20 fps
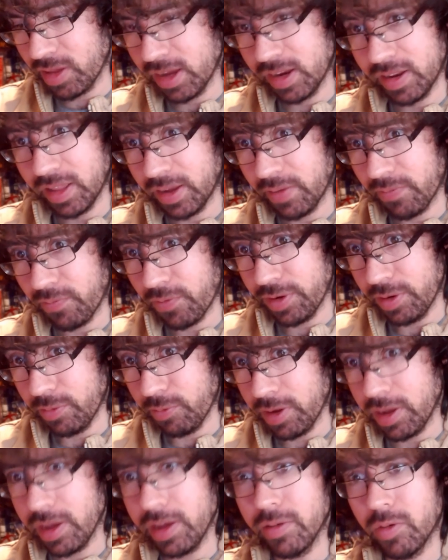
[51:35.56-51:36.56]
saying in like a funny
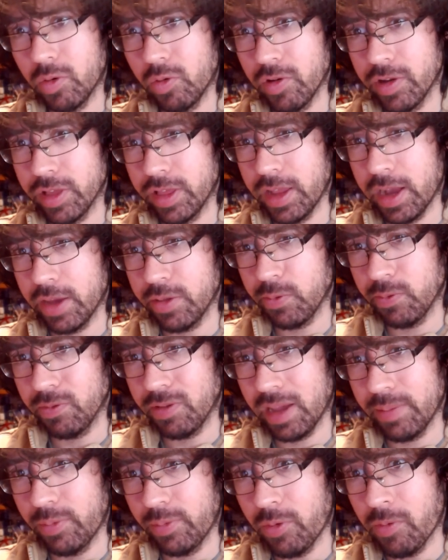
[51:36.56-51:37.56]
way, or it's an actual
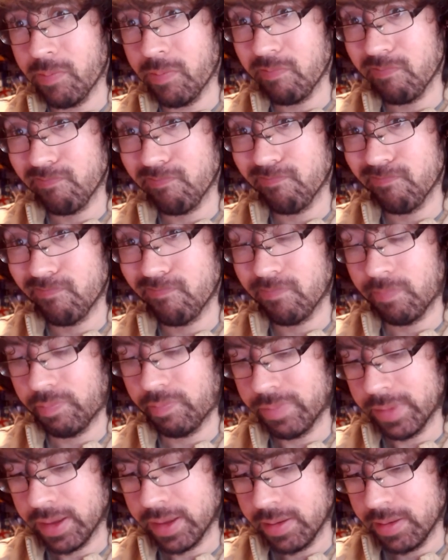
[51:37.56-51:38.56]
typo.
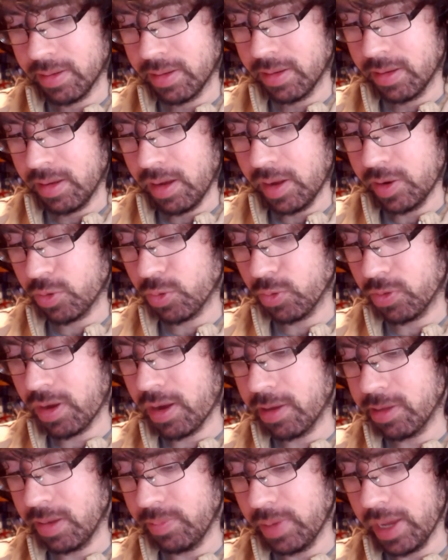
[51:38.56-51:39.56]
Initial
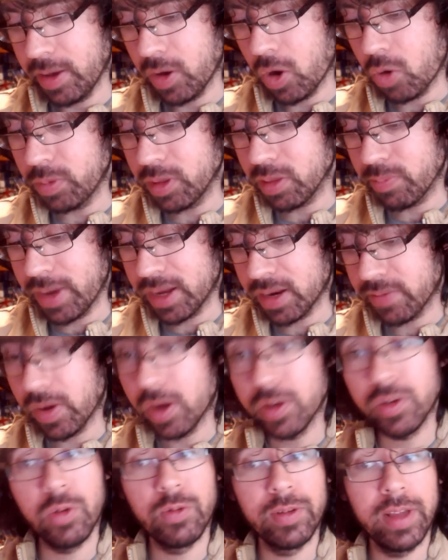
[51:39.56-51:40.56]
concept, a homeless man of
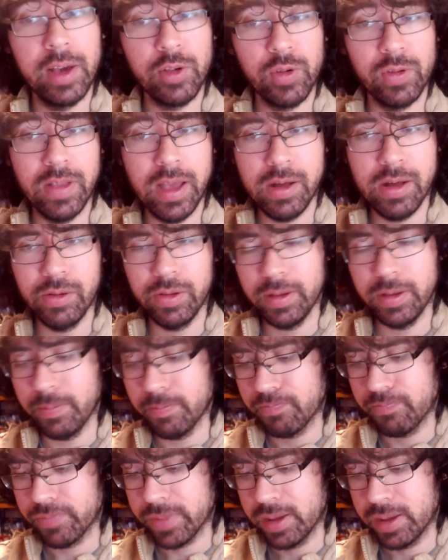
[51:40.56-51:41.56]
unknown nationality.
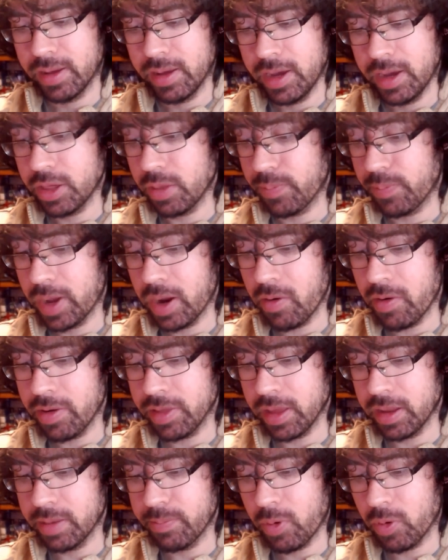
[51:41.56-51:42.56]
His
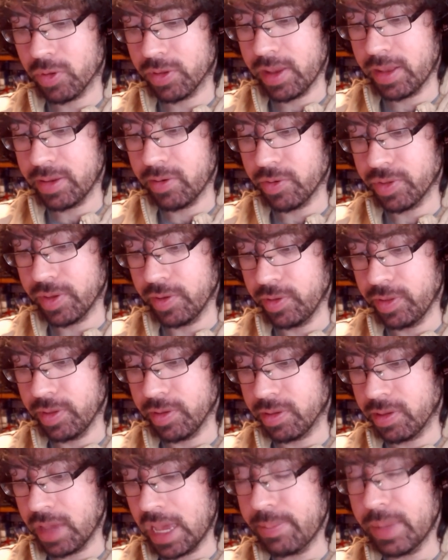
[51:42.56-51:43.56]
appearance and personality are
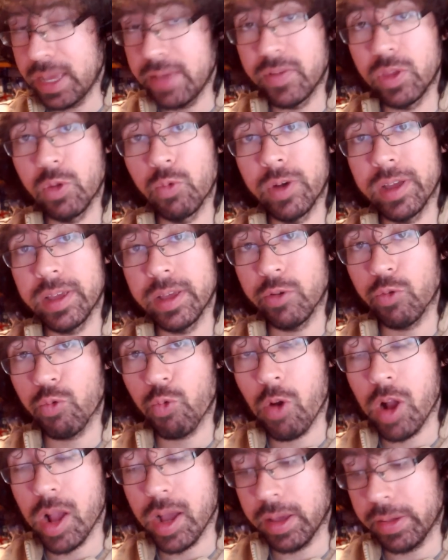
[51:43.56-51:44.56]
essentially the same, even the way he
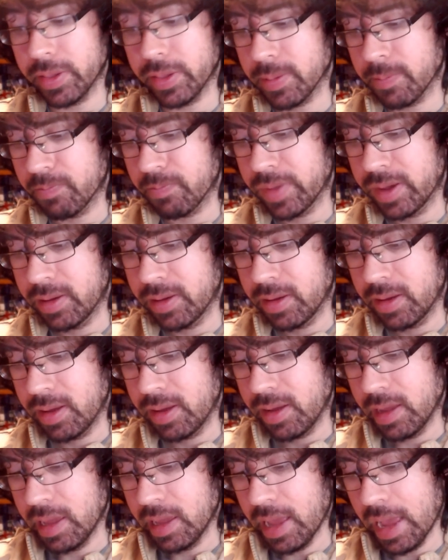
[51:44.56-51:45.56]
cries.
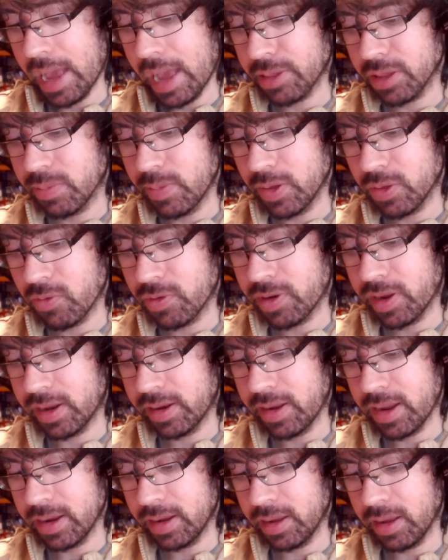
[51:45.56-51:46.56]
Ask Mr.
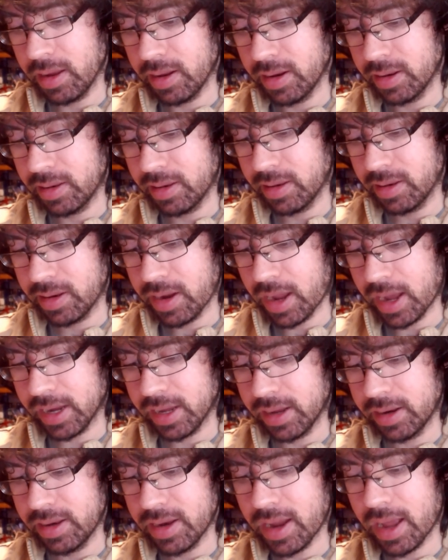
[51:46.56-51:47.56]
Tanek
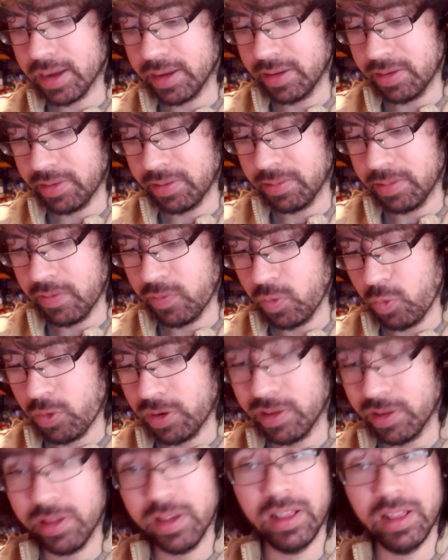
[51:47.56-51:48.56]
Takanaka if you
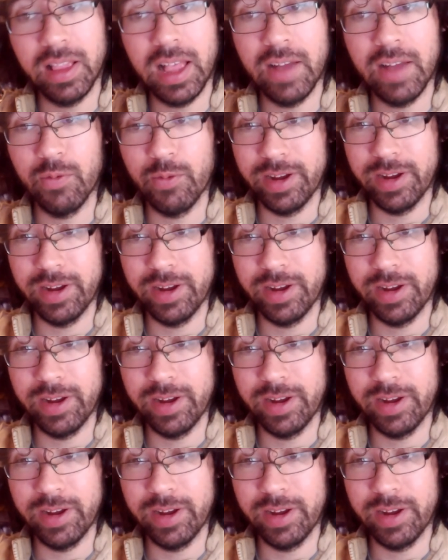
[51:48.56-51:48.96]
want to see a live